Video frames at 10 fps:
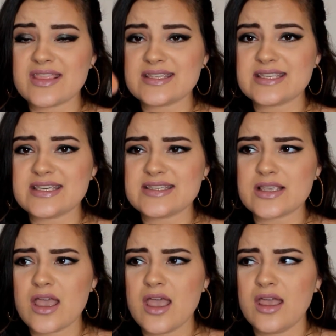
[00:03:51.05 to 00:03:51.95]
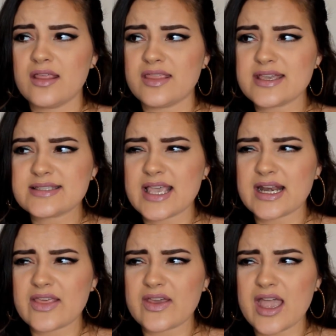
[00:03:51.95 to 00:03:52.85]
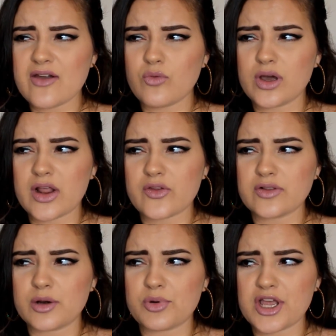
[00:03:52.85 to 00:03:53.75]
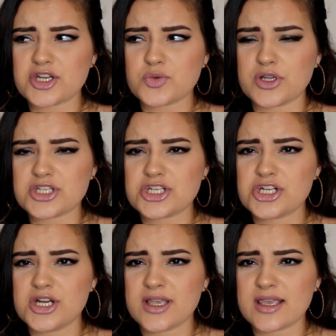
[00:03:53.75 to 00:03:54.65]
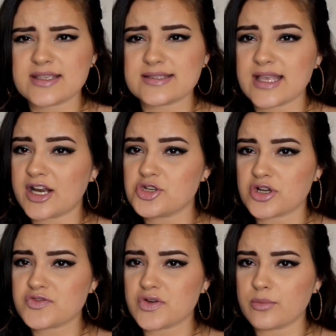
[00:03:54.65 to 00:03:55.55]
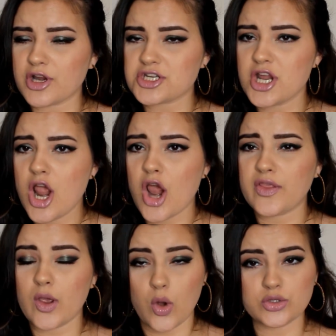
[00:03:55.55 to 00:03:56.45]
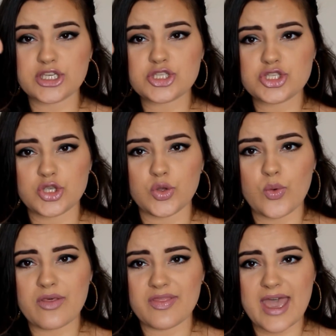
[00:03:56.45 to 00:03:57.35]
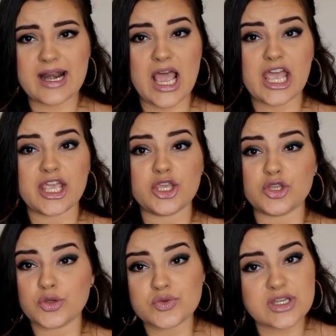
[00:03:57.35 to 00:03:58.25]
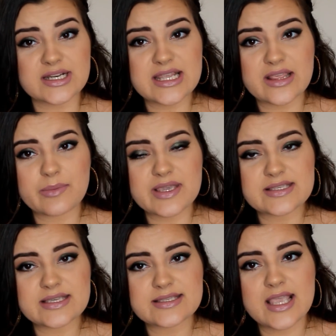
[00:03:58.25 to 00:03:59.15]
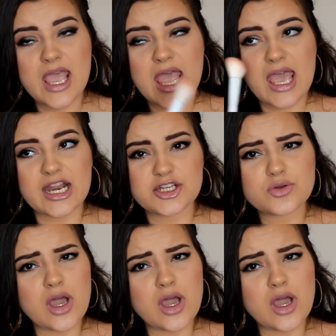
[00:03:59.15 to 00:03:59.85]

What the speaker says: This and I think I have one other little brush, which is not a drugstore brush, are the only two that I use on a daily basis, and I do